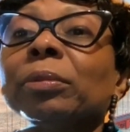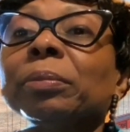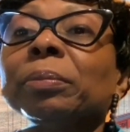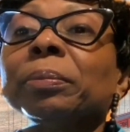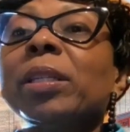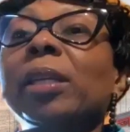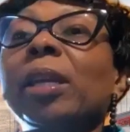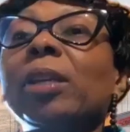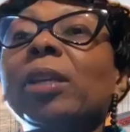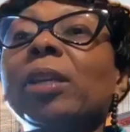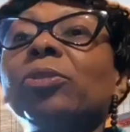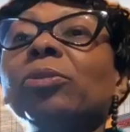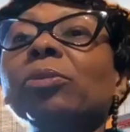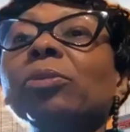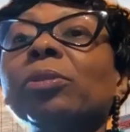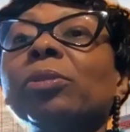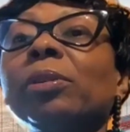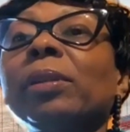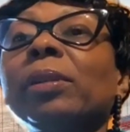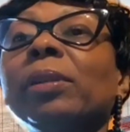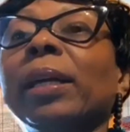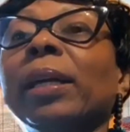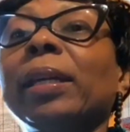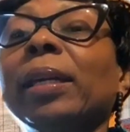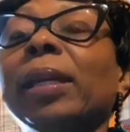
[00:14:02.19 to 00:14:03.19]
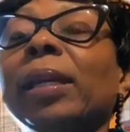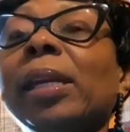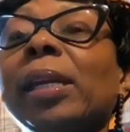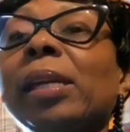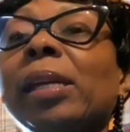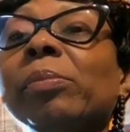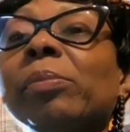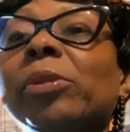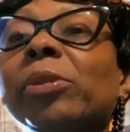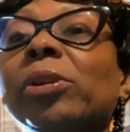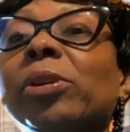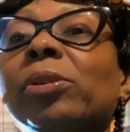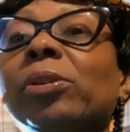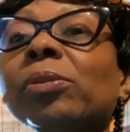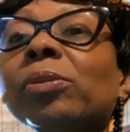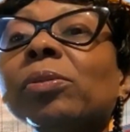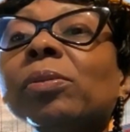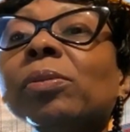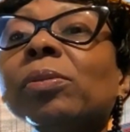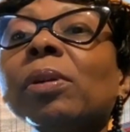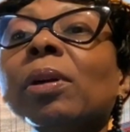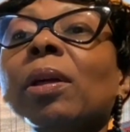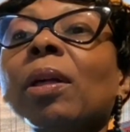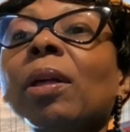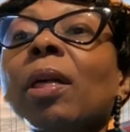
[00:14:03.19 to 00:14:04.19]
Schedule looked like chemo
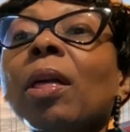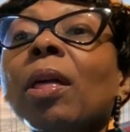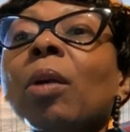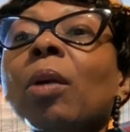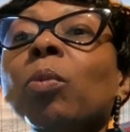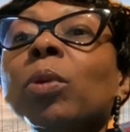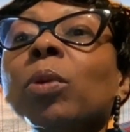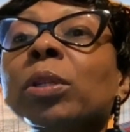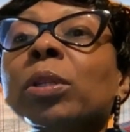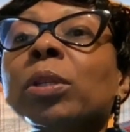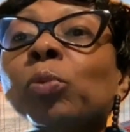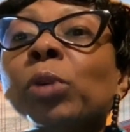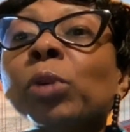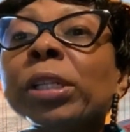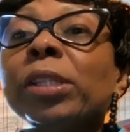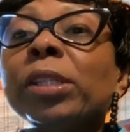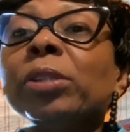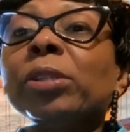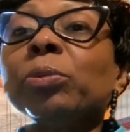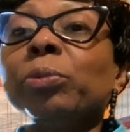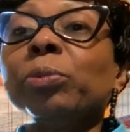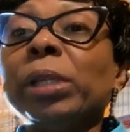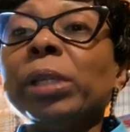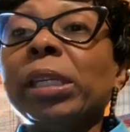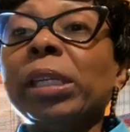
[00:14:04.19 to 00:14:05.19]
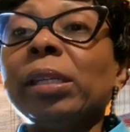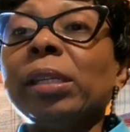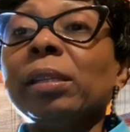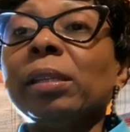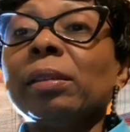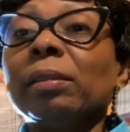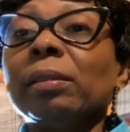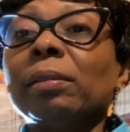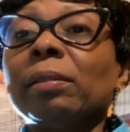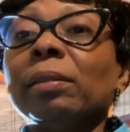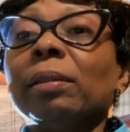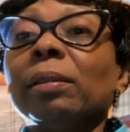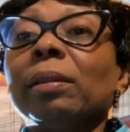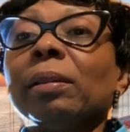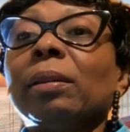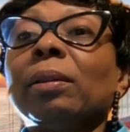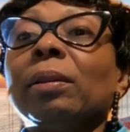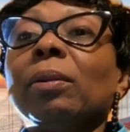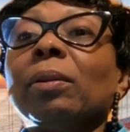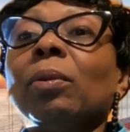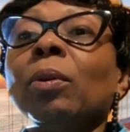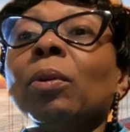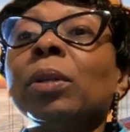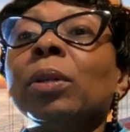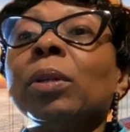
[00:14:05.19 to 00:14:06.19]
was once a week
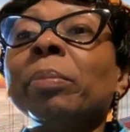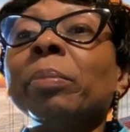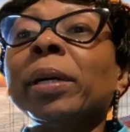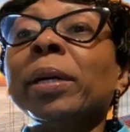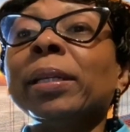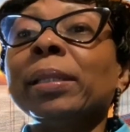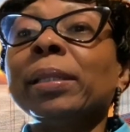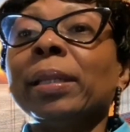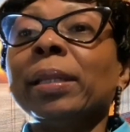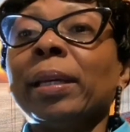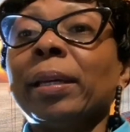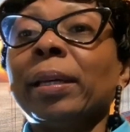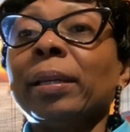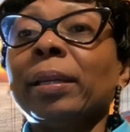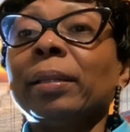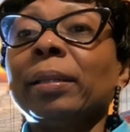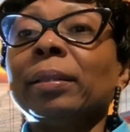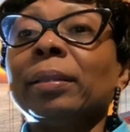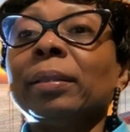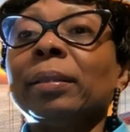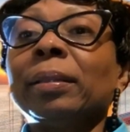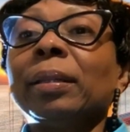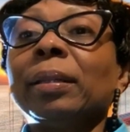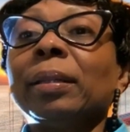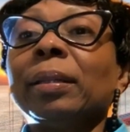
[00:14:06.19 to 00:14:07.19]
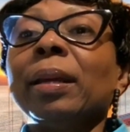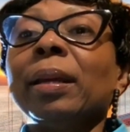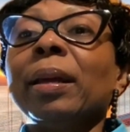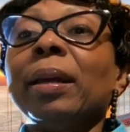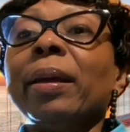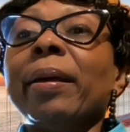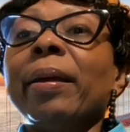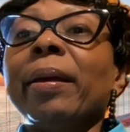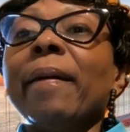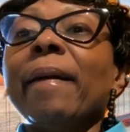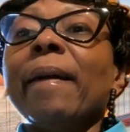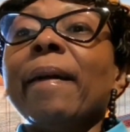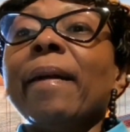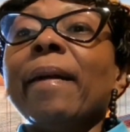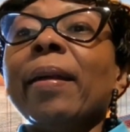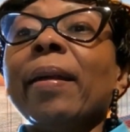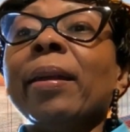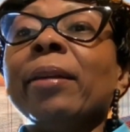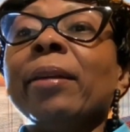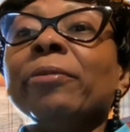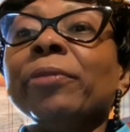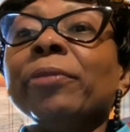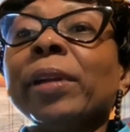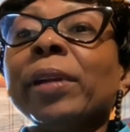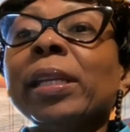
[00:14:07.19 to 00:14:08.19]
on a Monday,
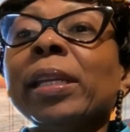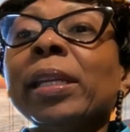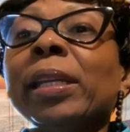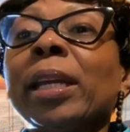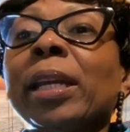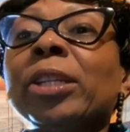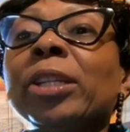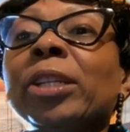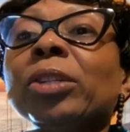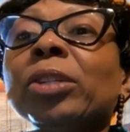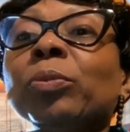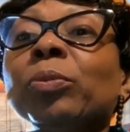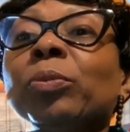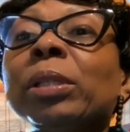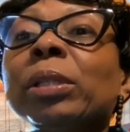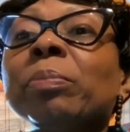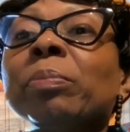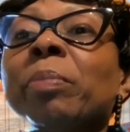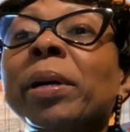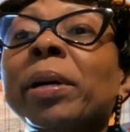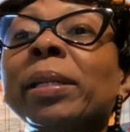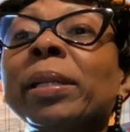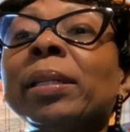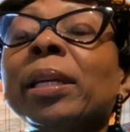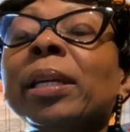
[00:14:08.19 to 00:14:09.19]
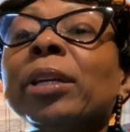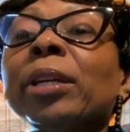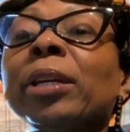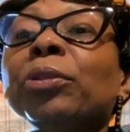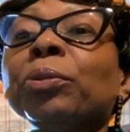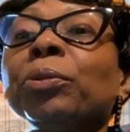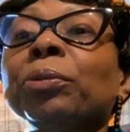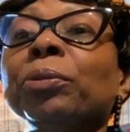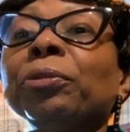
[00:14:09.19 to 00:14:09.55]
and radiation was Monday through